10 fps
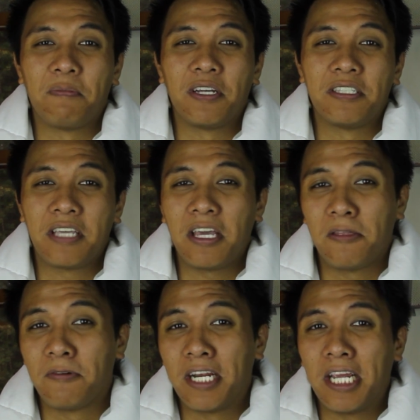I play
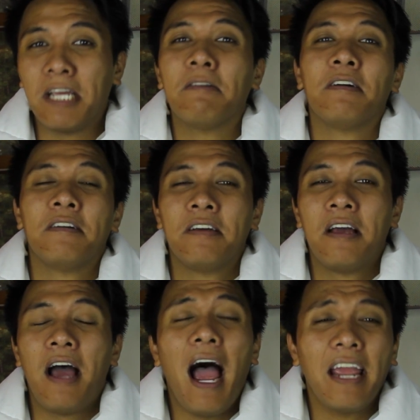Skate 3,
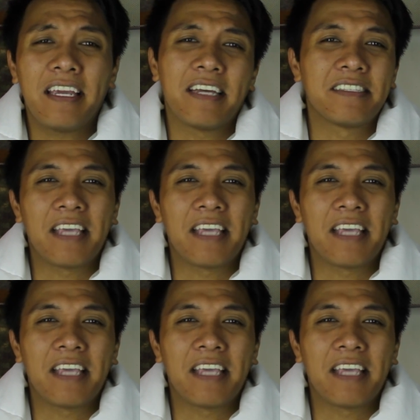I can't